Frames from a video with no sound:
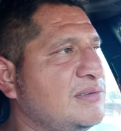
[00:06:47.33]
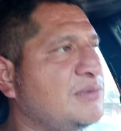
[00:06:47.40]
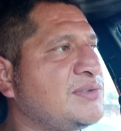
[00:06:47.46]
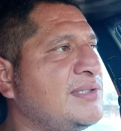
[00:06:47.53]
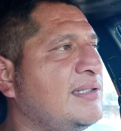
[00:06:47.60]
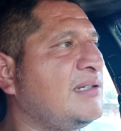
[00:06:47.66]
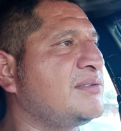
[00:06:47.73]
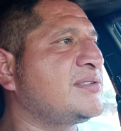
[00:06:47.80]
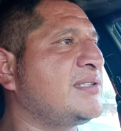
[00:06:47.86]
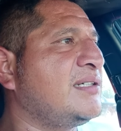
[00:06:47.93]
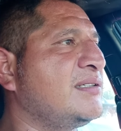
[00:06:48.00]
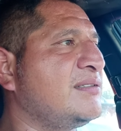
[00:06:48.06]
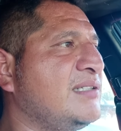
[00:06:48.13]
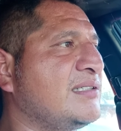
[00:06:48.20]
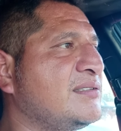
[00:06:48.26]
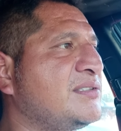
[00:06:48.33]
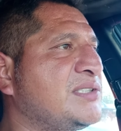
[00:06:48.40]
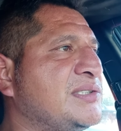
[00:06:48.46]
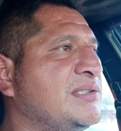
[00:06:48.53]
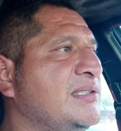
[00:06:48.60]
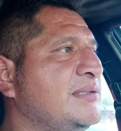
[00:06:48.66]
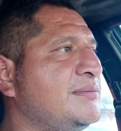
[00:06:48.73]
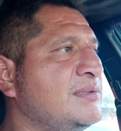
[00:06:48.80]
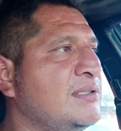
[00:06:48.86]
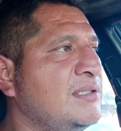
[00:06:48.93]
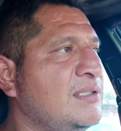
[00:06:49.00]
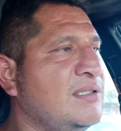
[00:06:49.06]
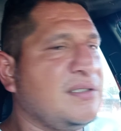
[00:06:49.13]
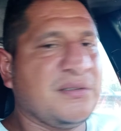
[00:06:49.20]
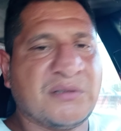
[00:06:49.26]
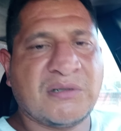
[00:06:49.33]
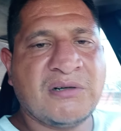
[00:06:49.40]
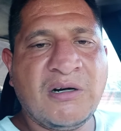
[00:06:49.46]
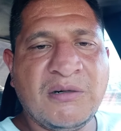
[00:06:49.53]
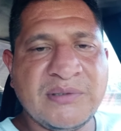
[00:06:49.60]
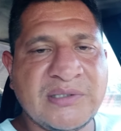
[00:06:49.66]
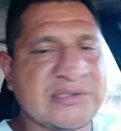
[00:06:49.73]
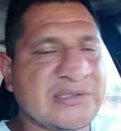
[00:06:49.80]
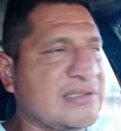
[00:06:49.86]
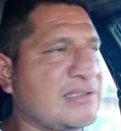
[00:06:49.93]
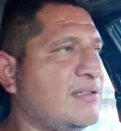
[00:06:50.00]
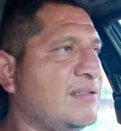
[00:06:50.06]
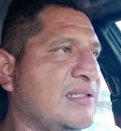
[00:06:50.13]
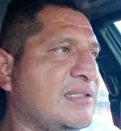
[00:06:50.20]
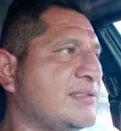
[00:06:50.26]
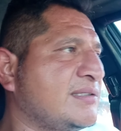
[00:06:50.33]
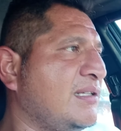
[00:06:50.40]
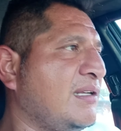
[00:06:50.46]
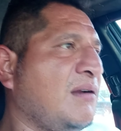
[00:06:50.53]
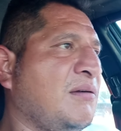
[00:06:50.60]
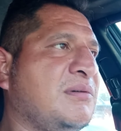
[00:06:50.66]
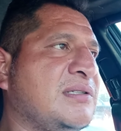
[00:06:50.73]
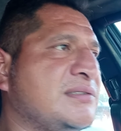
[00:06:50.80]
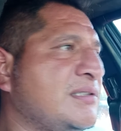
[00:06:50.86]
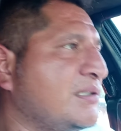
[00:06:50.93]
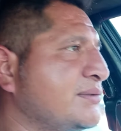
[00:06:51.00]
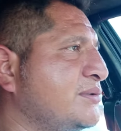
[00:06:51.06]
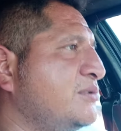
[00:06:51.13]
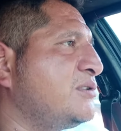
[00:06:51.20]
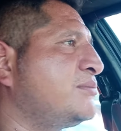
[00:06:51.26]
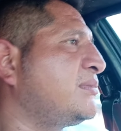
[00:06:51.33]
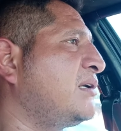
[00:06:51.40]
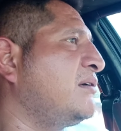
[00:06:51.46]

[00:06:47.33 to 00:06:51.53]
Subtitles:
I was staying outside, like in the street, in the car, because like I said, I don't want to talk to them.